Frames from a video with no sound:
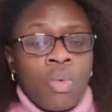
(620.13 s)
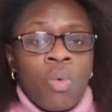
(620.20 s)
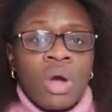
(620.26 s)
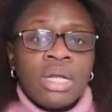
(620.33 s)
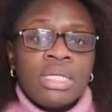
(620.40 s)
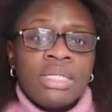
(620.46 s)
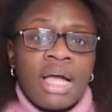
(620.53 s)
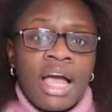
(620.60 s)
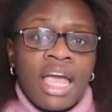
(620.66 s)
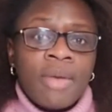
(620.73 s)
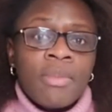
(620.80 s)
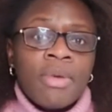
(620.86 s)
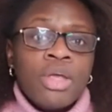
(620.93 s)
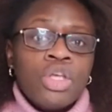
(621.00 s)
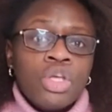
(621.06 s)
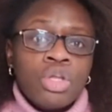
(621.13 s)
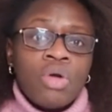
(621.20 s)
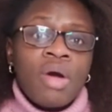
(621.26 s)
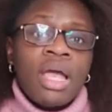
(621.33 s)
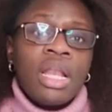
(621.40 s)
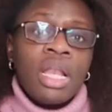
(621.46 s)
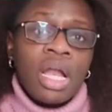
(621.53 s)
One time,
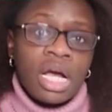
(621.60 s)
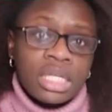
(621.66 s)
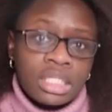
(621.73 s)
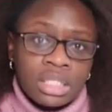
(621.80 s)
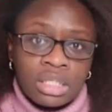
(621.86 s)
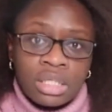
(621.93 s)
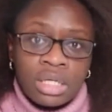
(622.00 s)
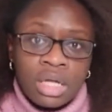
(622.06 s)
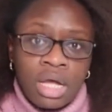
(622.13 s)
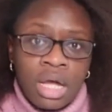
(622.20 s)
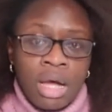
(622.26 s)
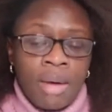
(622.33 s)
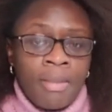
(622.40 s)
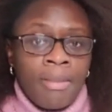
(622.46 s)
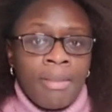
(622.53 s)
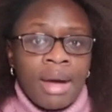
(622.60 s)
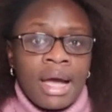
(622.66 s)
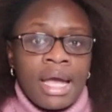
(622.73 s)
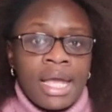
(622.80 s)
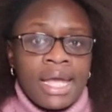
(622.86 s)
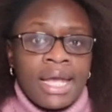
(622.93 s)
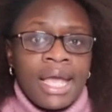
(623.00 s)
I lost
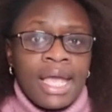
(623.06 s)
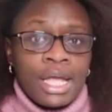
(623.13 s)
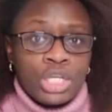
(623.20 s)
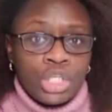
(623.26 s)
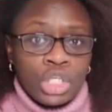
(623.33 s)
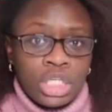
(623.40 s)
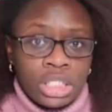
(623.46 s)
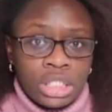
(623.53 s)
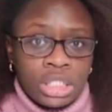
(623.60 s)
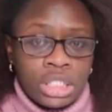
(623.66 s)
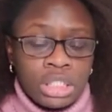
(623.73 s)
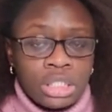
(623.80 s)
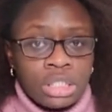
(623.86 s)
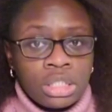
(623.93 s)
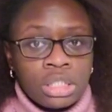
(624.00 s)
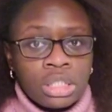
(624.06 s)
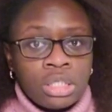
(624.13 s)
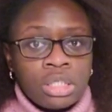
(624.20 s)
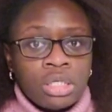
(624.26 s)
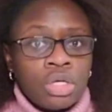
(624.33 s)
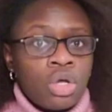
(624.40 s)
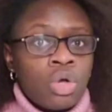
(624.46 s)
my edges
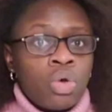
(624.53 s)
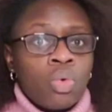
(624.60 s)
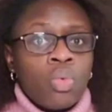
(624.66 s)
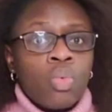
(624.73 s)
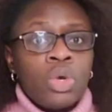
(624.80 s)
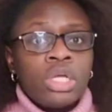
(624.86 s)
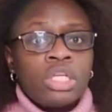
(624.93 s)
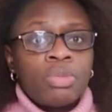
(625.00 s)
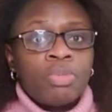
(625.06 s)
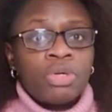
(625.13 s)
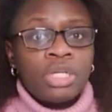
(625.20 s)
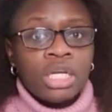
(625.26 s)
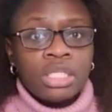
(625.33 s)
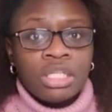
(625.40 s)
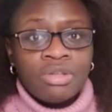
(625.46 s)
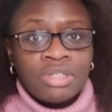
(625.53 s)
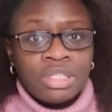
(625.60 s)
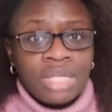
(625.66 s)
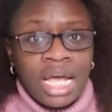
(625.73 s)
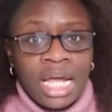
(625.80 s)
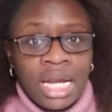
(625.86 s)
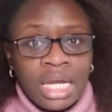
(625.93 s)
with protective
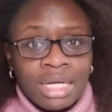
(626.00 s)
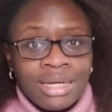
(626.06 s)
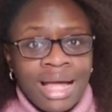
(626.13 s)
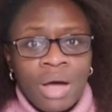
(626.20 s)
styling.